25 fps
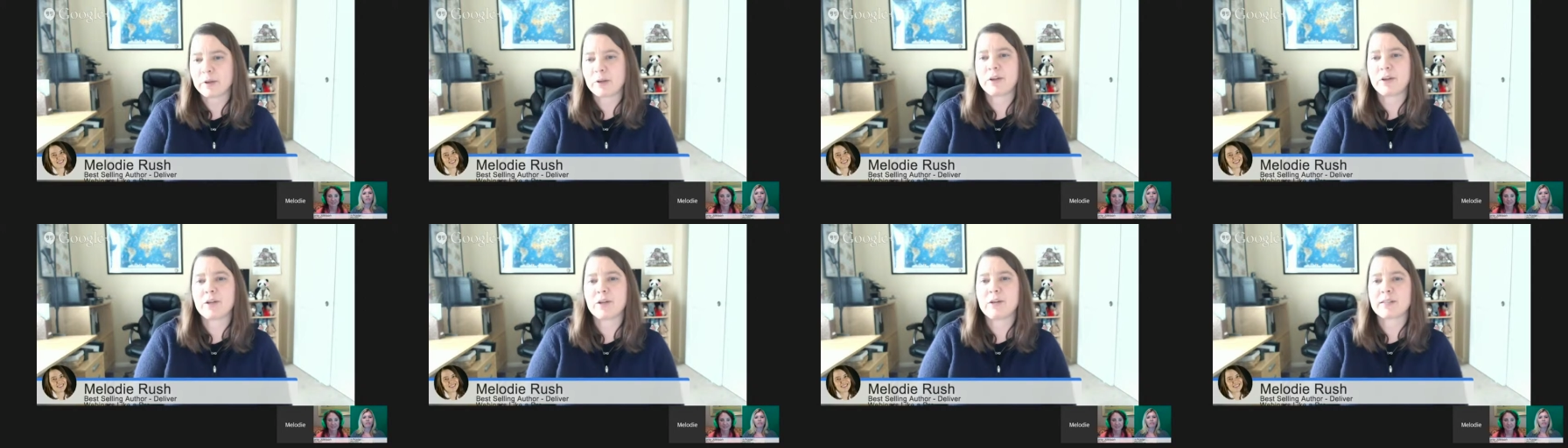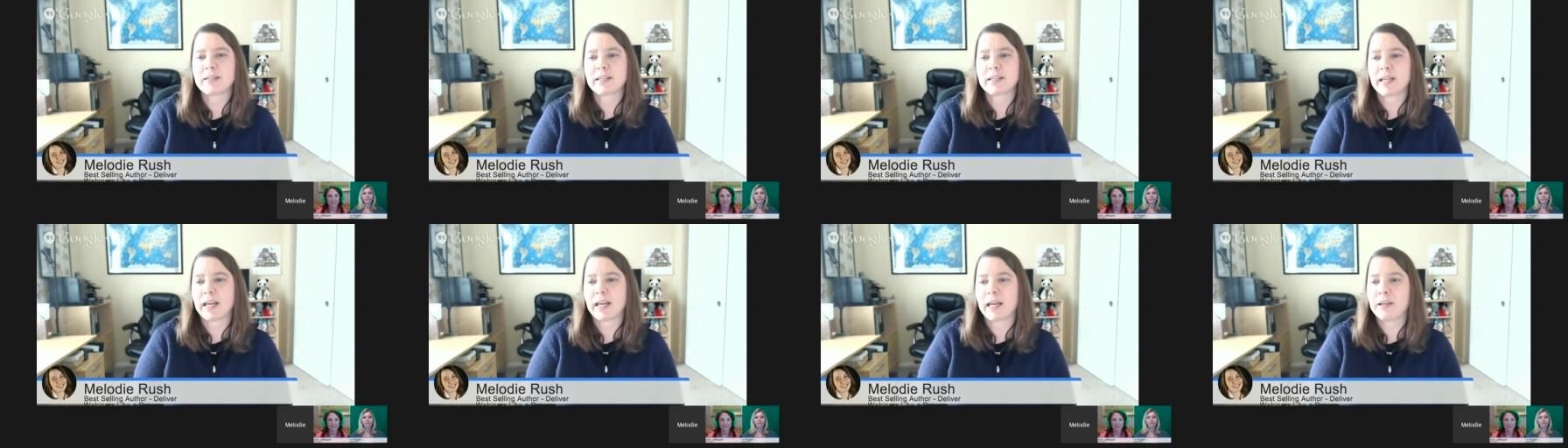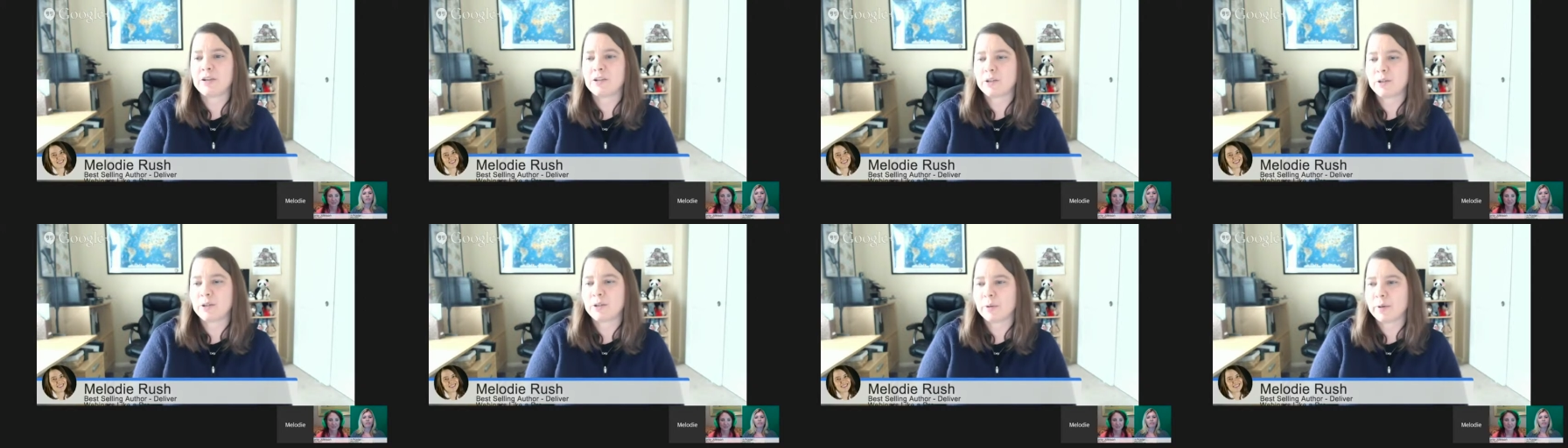you're using
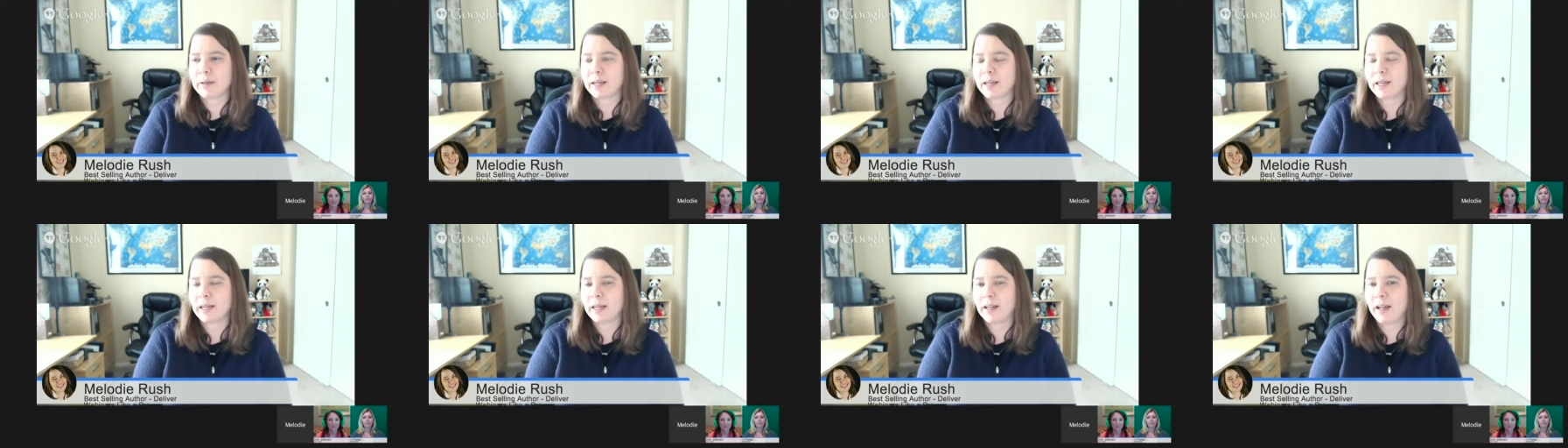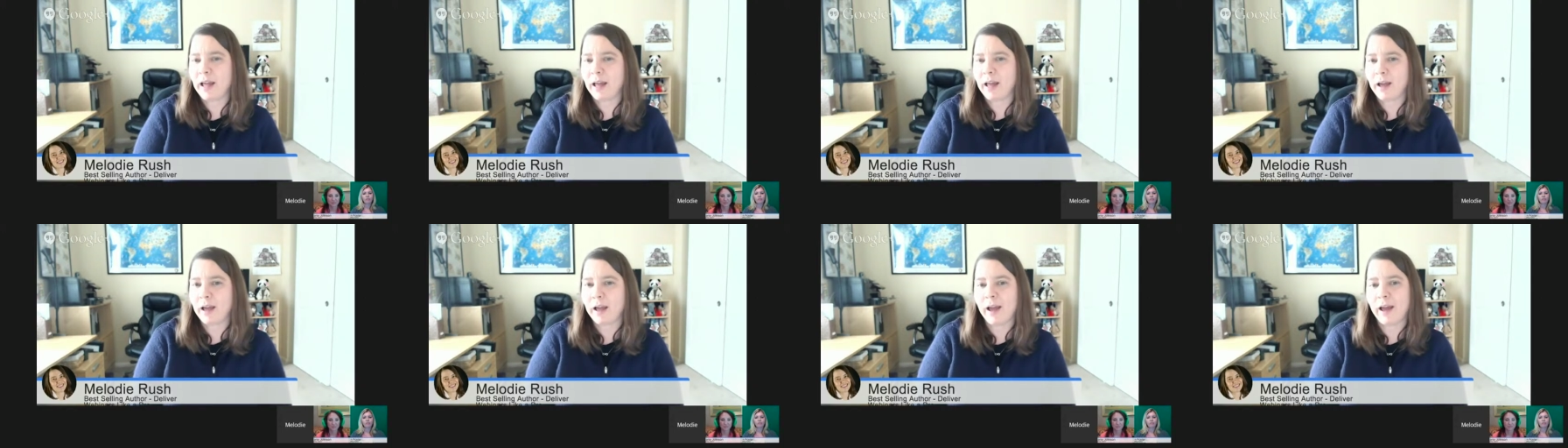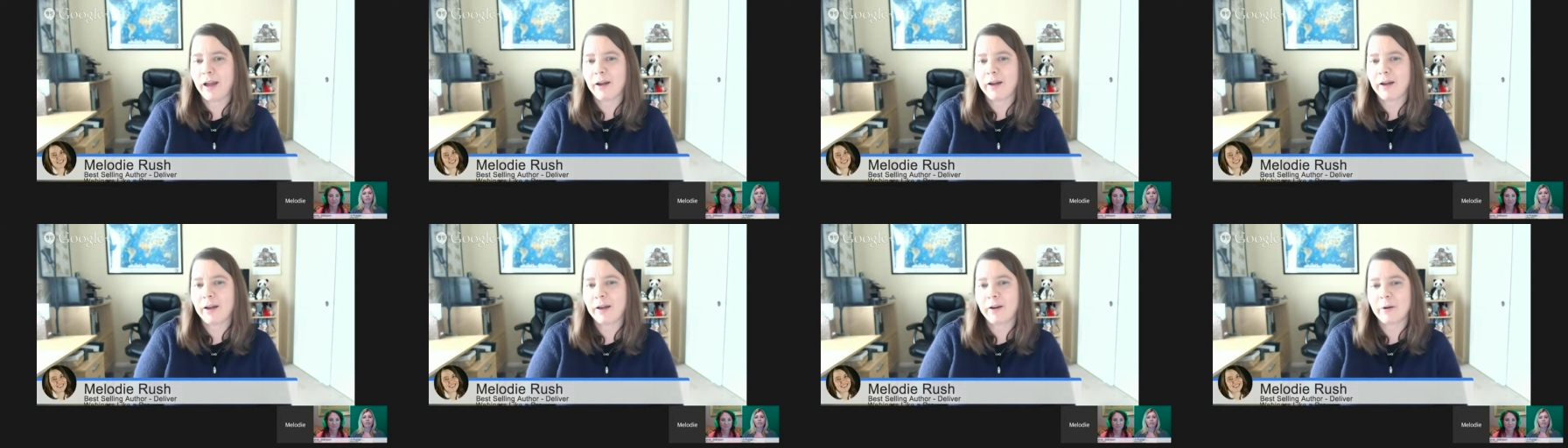and doing it.
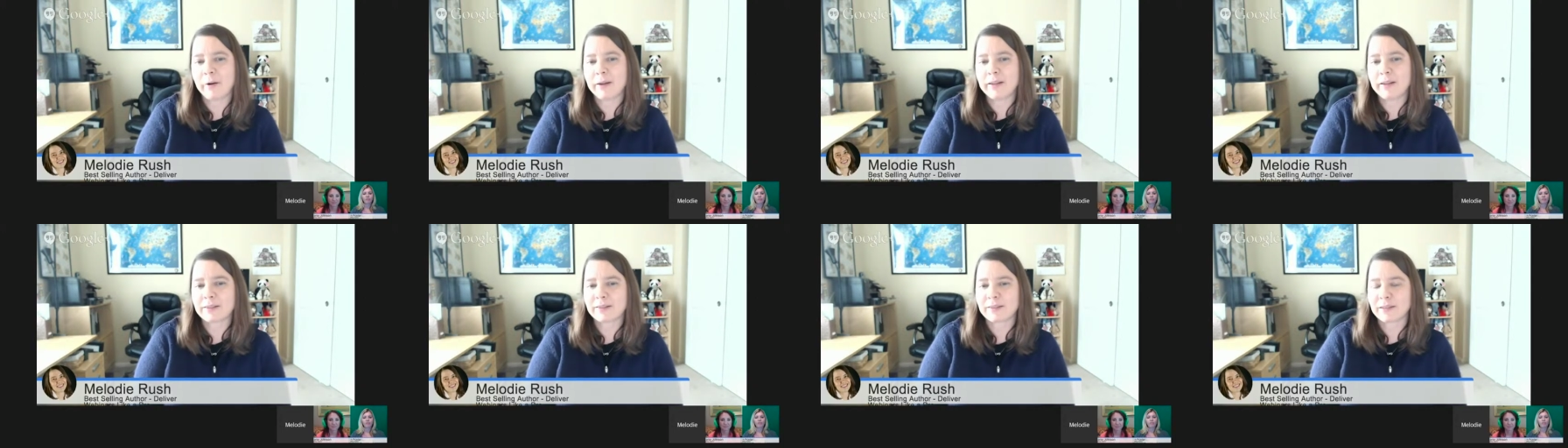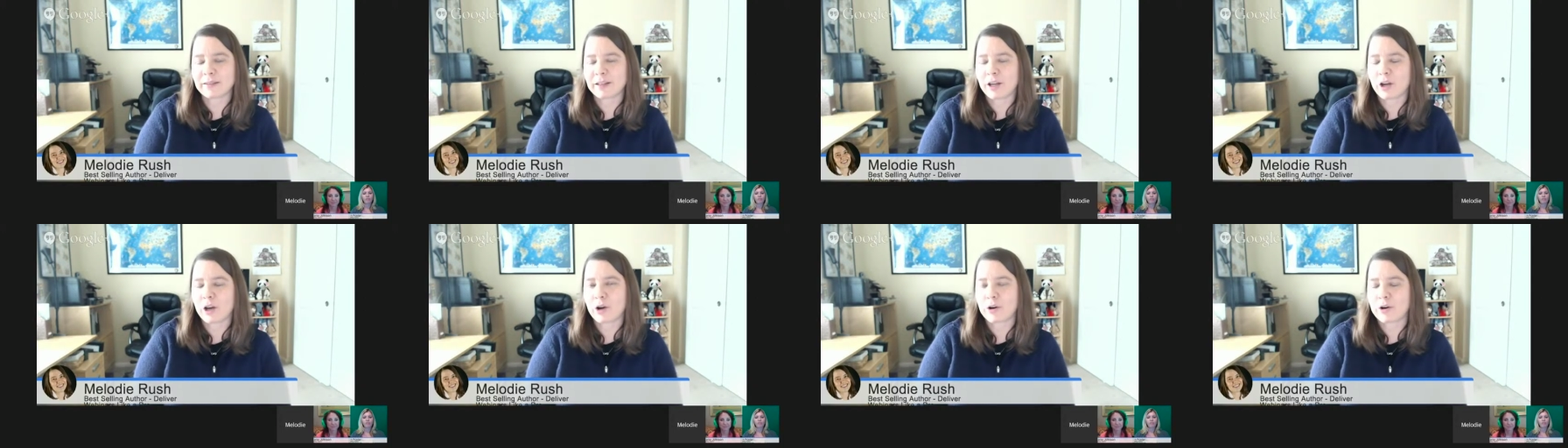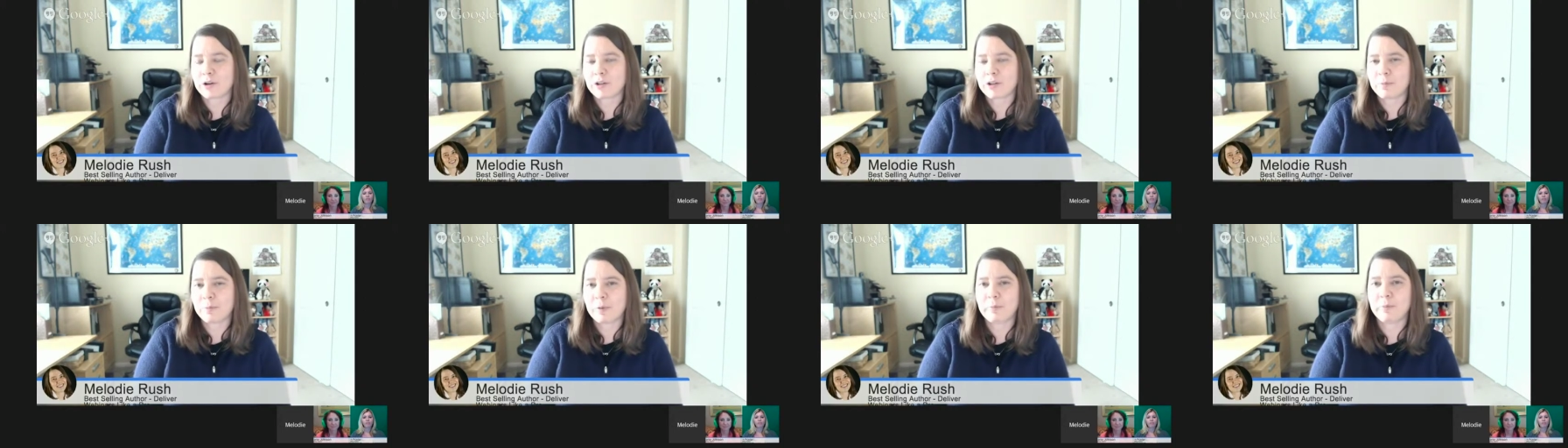I always
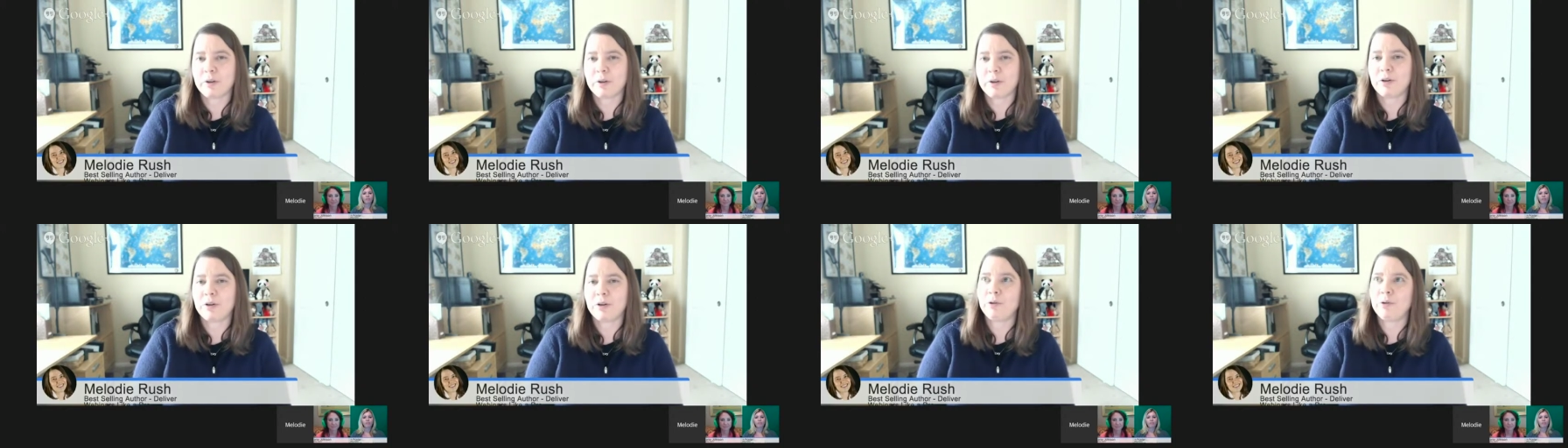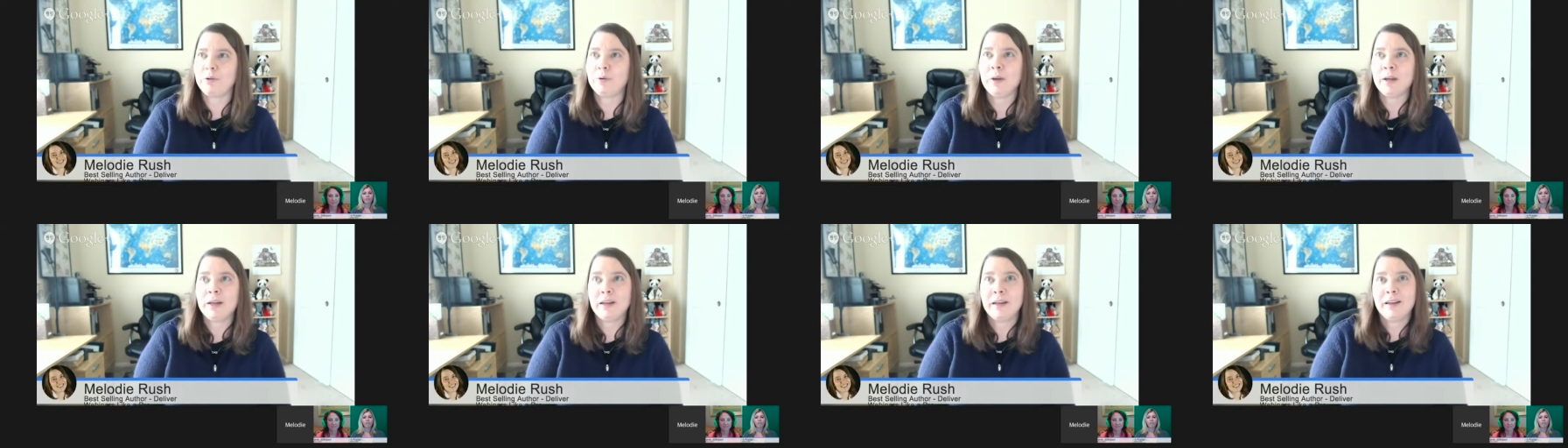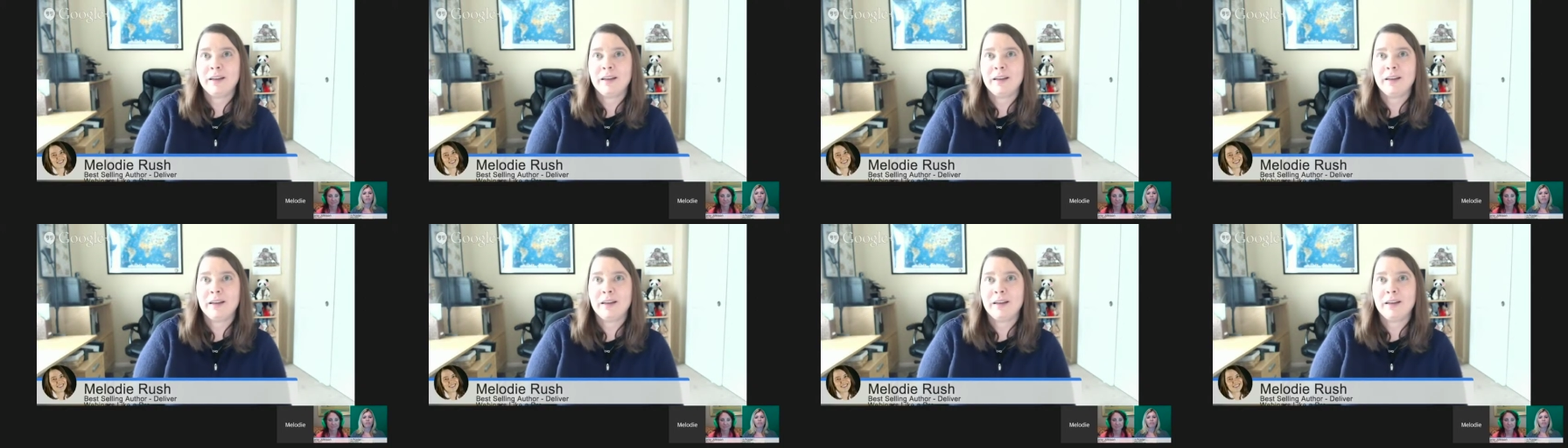encourage people to do